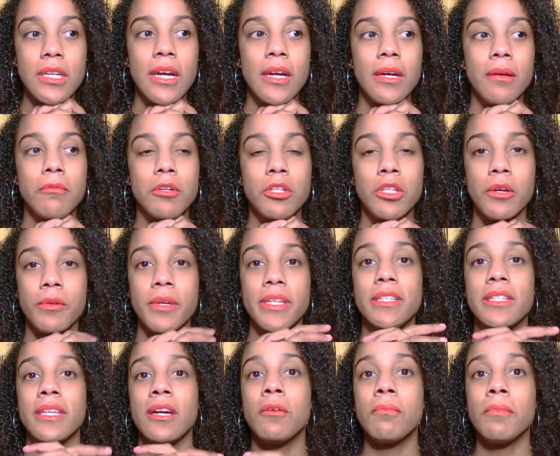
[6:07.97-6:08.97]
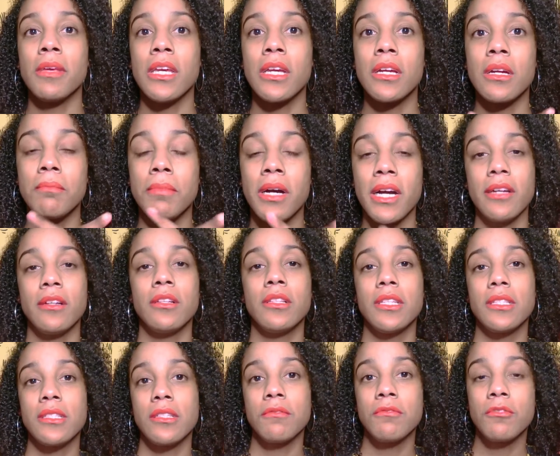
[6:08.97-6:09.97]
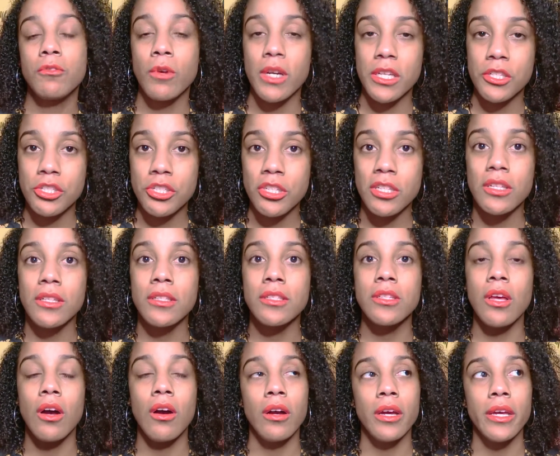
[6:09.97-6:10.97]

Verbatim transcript: Um, Chloe has helped me compile a list of questions opinions